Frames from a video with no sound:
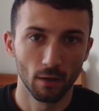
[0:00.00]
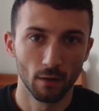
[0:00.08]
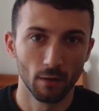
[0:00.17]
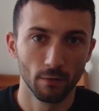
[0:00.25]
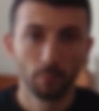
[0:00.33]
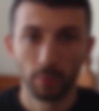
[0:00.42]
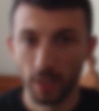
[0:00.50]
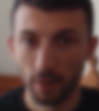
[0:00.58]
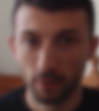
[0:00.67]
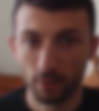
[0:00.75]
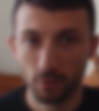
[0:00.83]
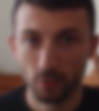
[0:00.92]
are
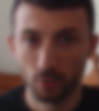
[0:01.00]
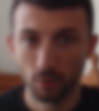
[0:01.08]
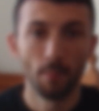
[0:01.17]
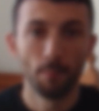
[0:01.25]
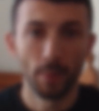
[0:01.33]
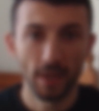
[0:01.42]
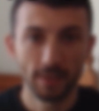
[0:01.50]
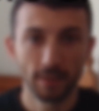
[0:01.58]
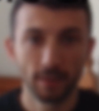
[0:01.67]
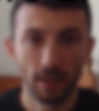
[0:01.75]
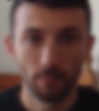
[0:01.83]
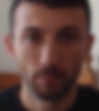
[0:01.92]
player control,
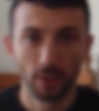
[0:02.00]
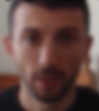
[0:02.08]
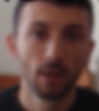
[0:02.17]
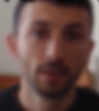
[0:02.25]
basic gameplay,